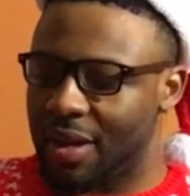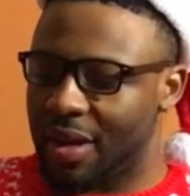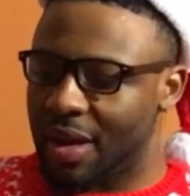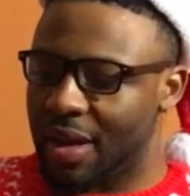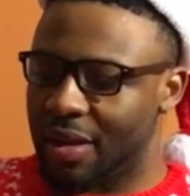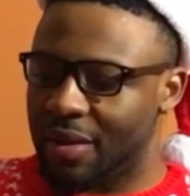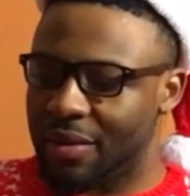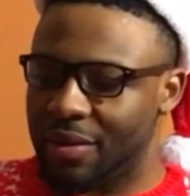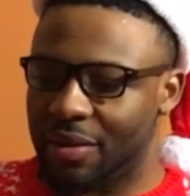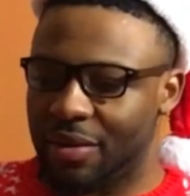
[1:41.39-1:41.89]

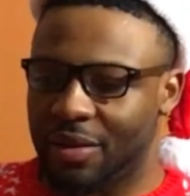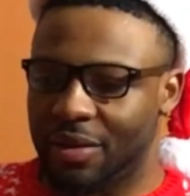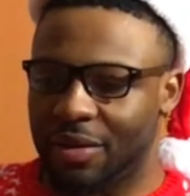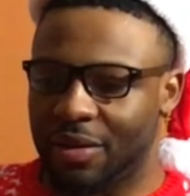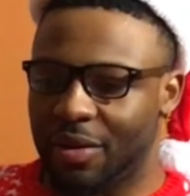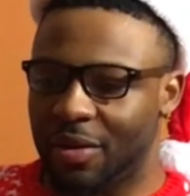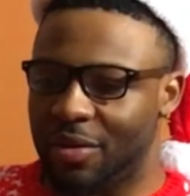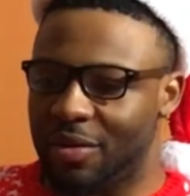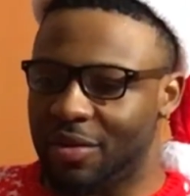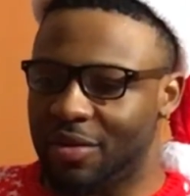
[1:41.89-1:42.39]
And, you
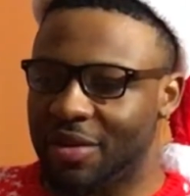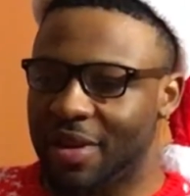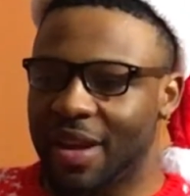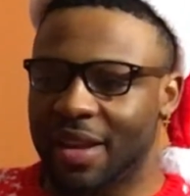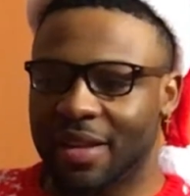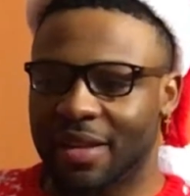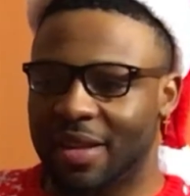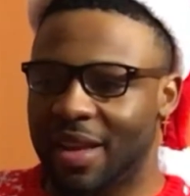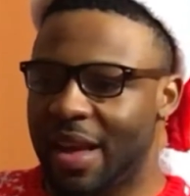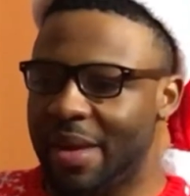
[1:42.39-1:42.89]
know, just
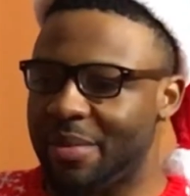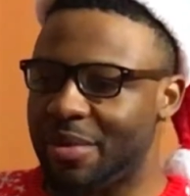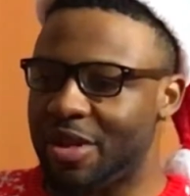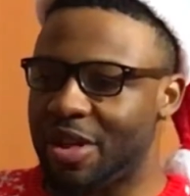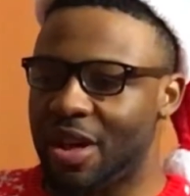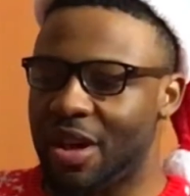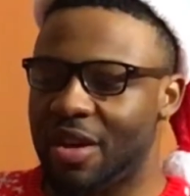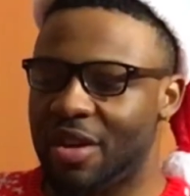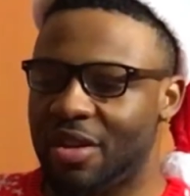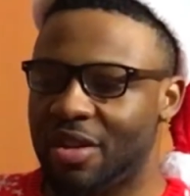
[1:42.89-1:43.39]
take the time to
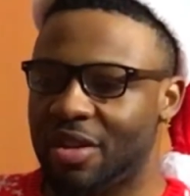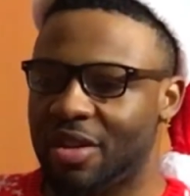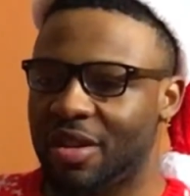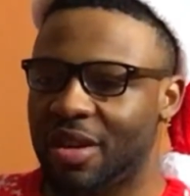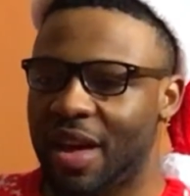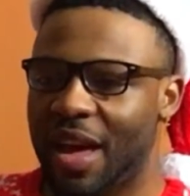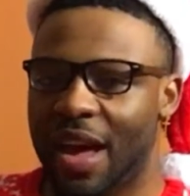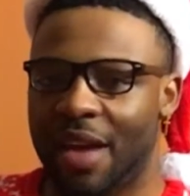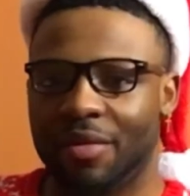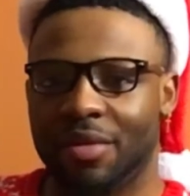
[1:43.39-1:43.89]
cherish
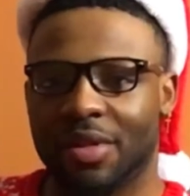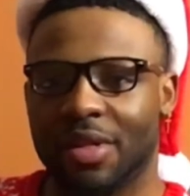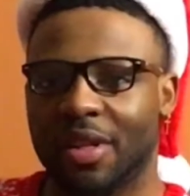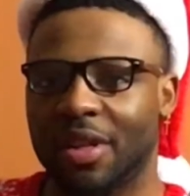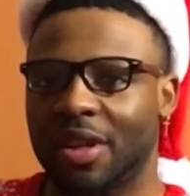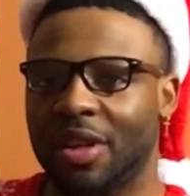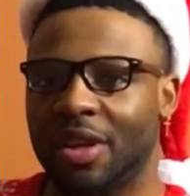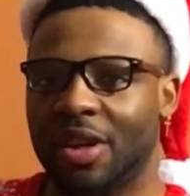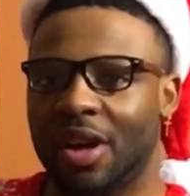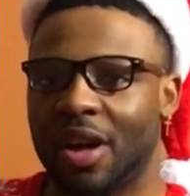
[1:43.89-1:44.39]

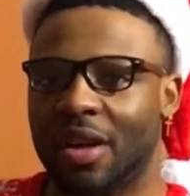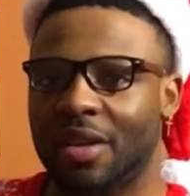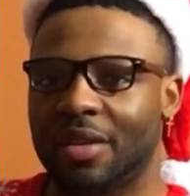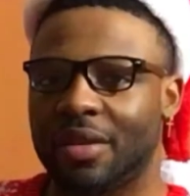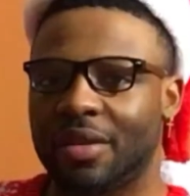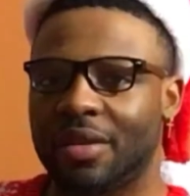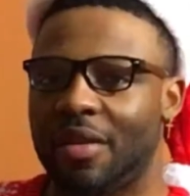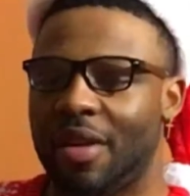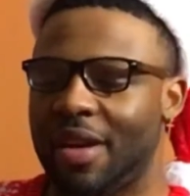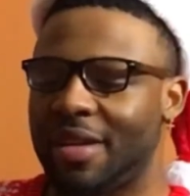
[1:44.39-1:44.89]
everything you got,
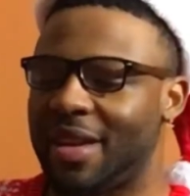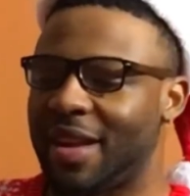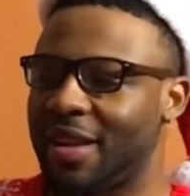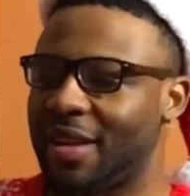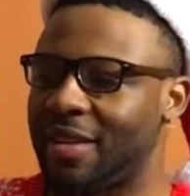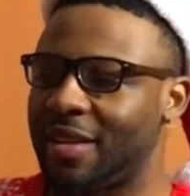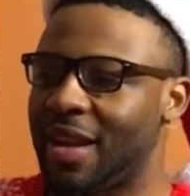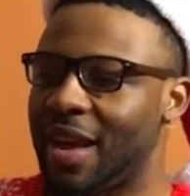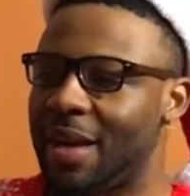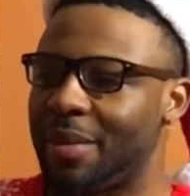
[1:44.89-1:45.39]
right? Take
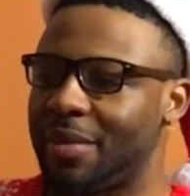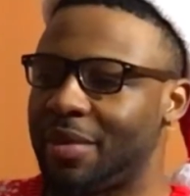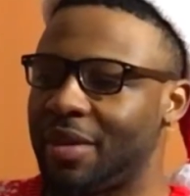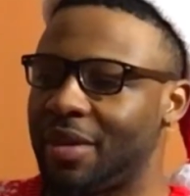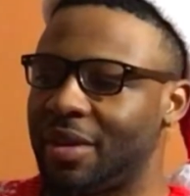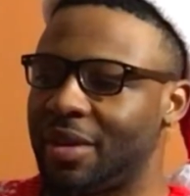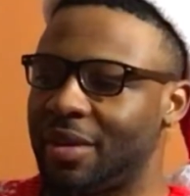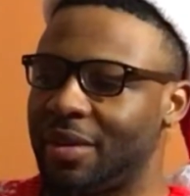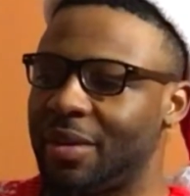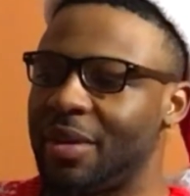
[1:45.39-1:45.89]
the time
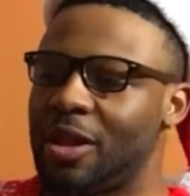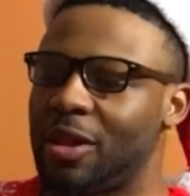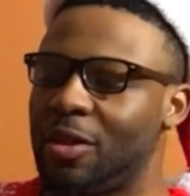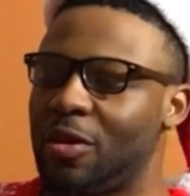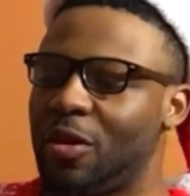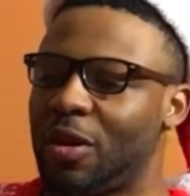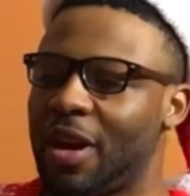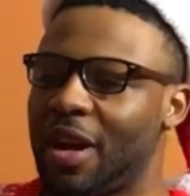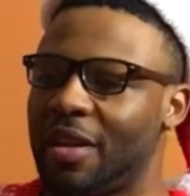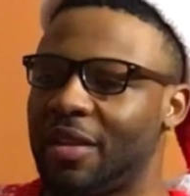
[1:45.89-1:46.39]
to
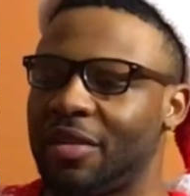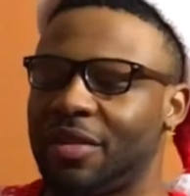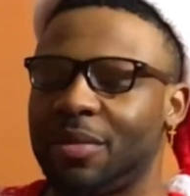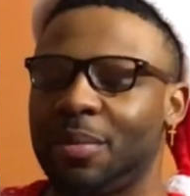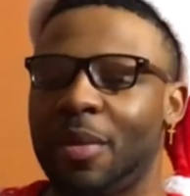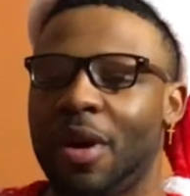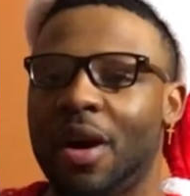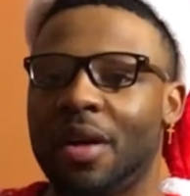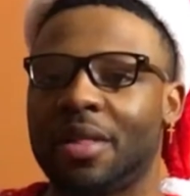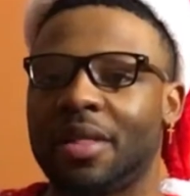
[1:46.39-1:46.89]
look at the
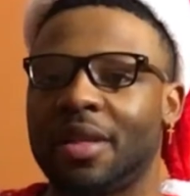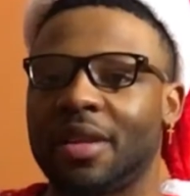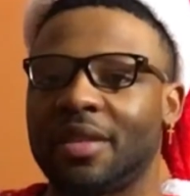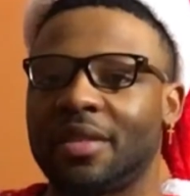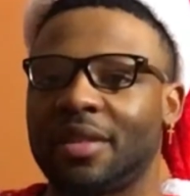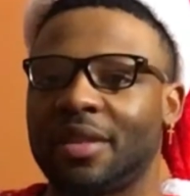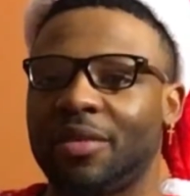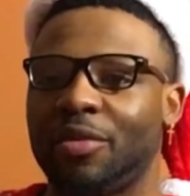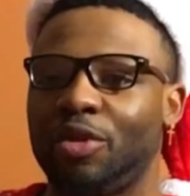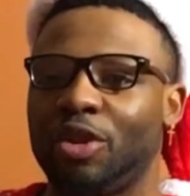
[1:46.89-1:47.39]
small
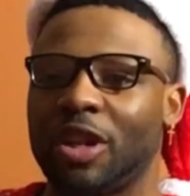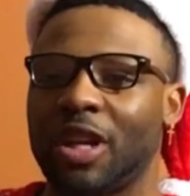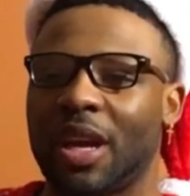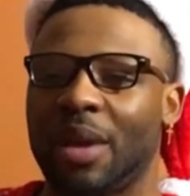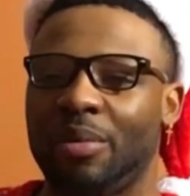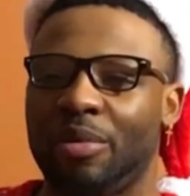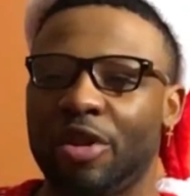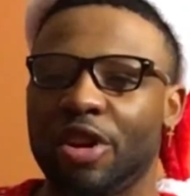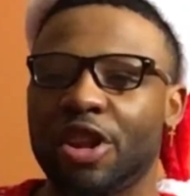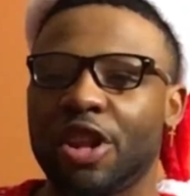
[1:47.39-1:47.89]
things and really
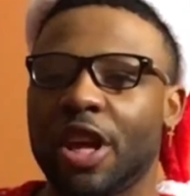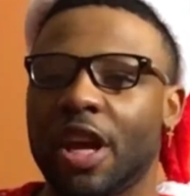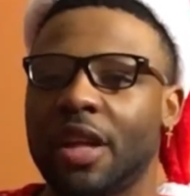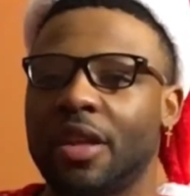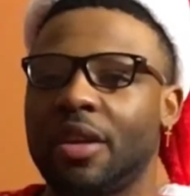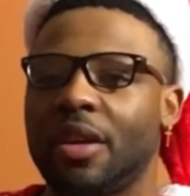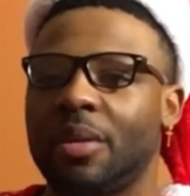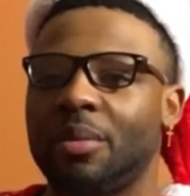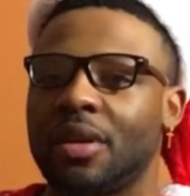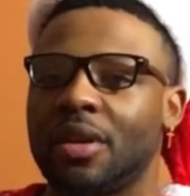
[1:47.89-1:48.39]

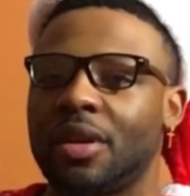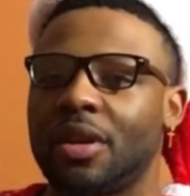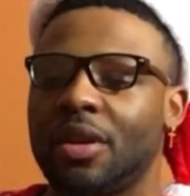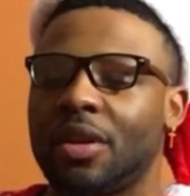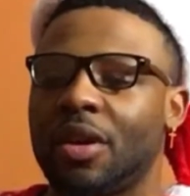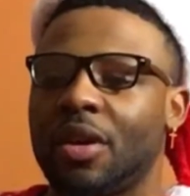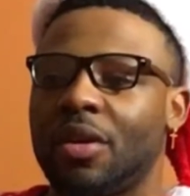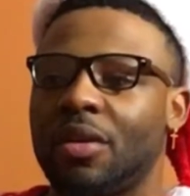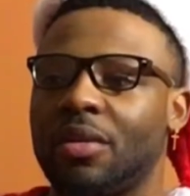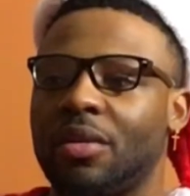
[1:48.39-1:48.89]
appreciate them, you
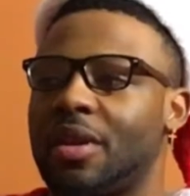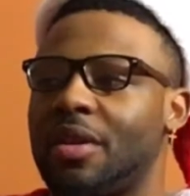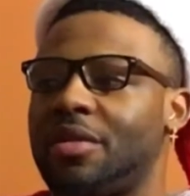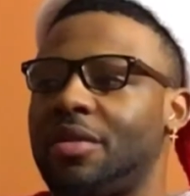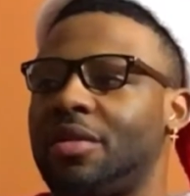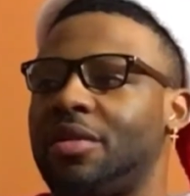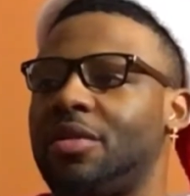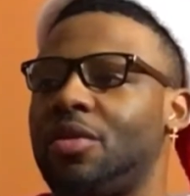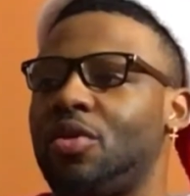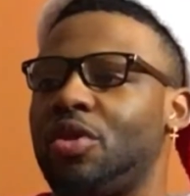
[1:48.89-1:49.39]
know? Because
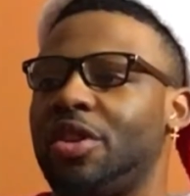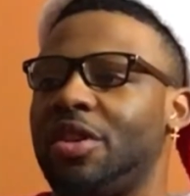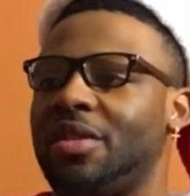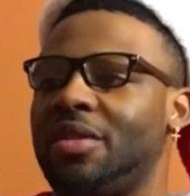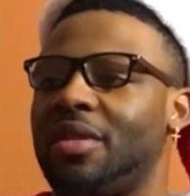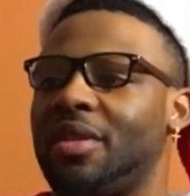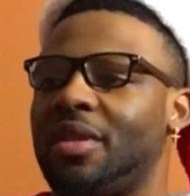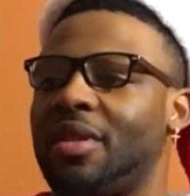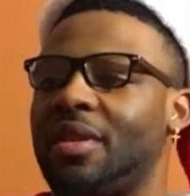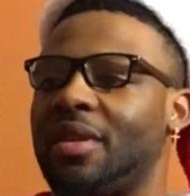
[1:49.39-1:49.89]
it's so
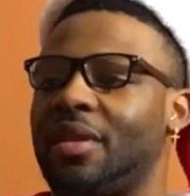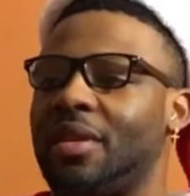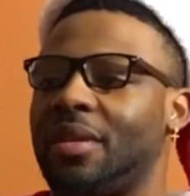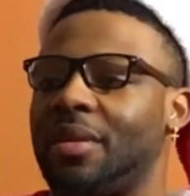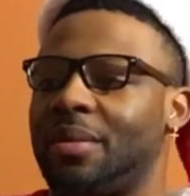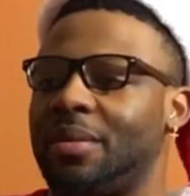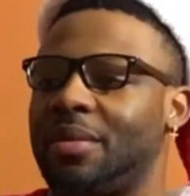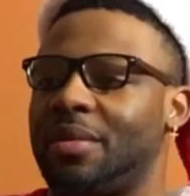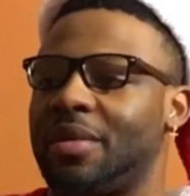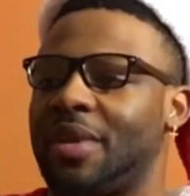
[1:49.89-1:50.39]
easy
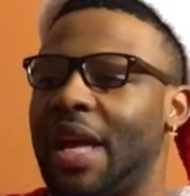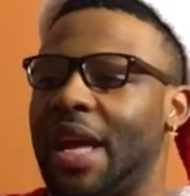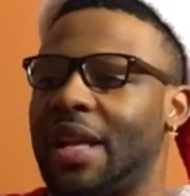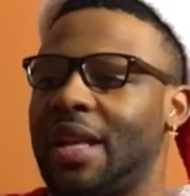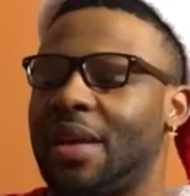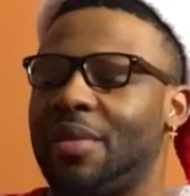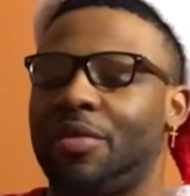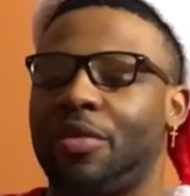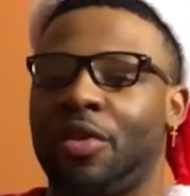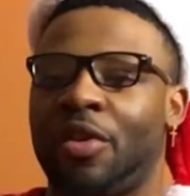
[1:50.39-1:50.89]
to take
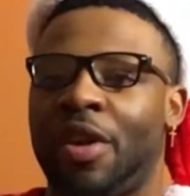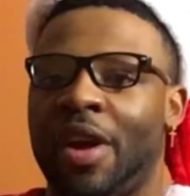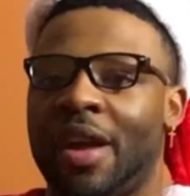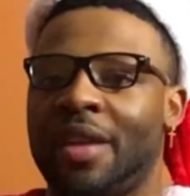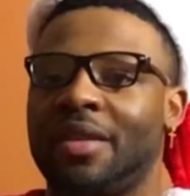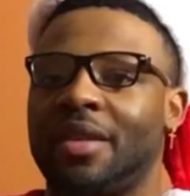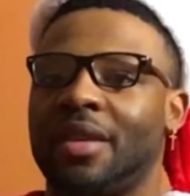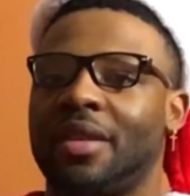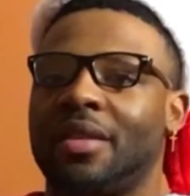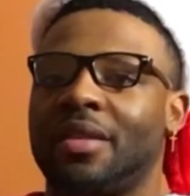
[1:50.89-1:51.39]
them for
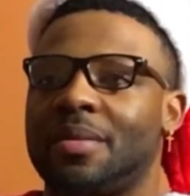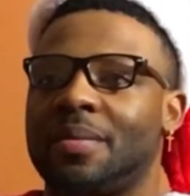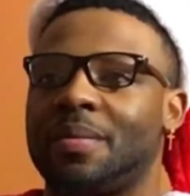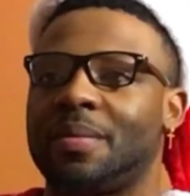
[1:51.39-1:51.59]
granted.